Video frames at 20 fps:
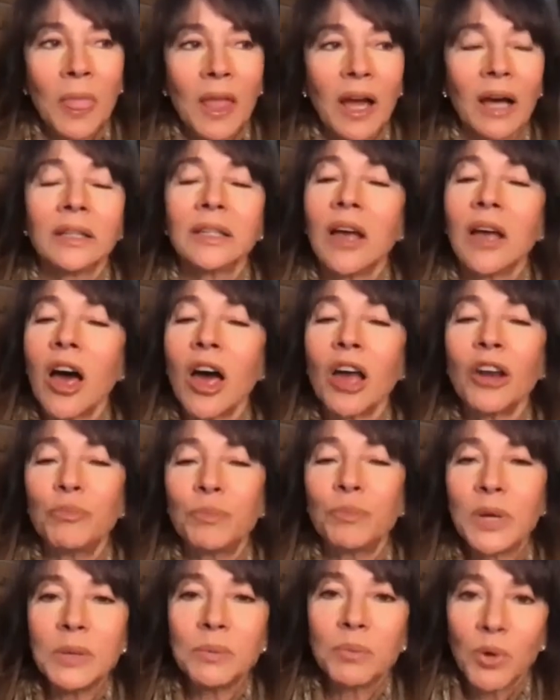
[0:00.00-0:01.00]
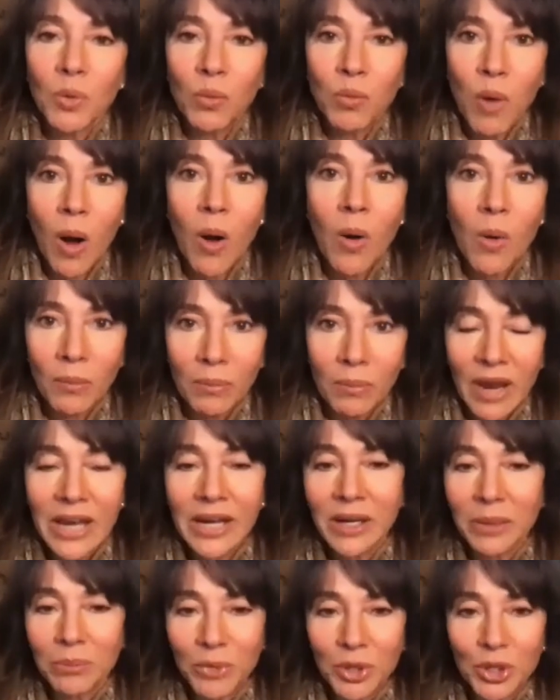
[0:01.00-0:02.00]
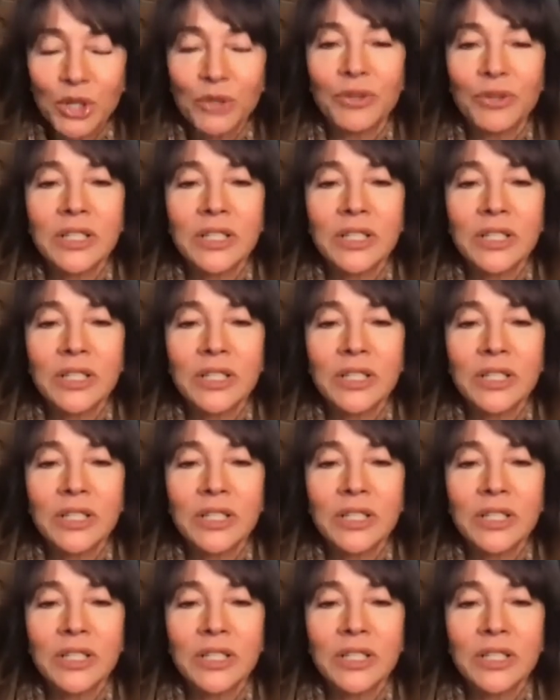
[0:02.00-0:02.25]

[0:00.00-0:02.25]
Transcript: A lot of people won't make a move